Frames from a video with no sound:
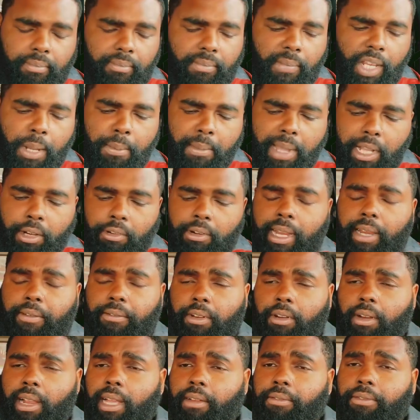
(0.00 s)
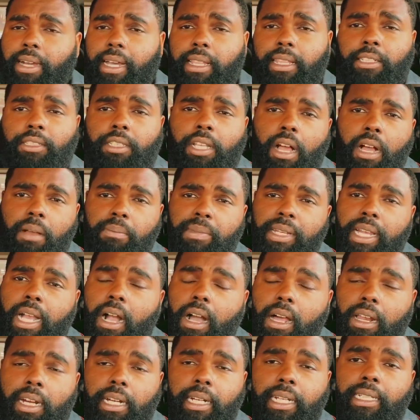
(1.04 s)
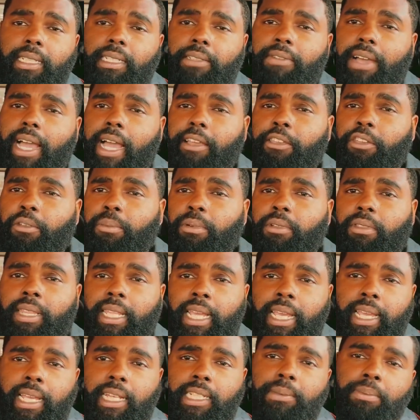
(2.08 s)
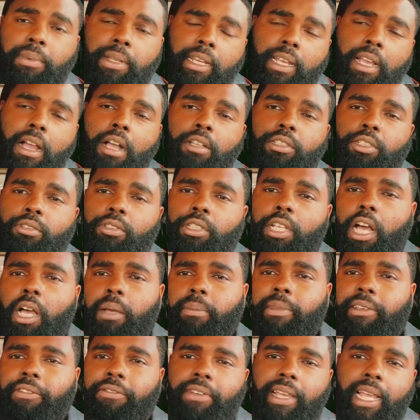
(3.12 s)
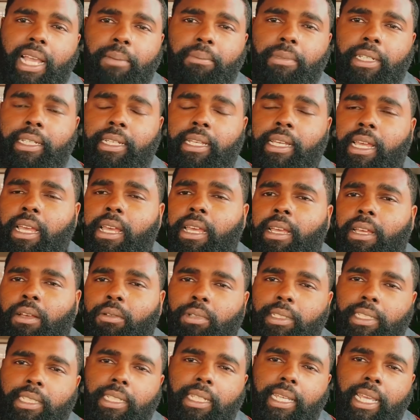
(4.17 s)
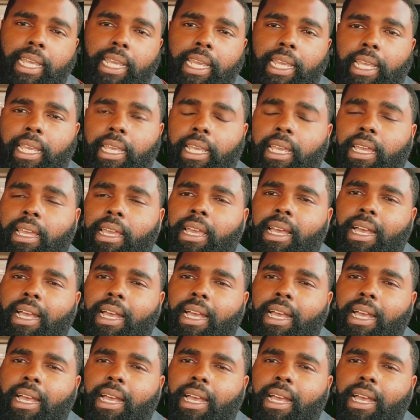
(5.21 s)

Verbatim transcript: My great-grandfather taught me all of these valuable things, but he also taught me family was a key,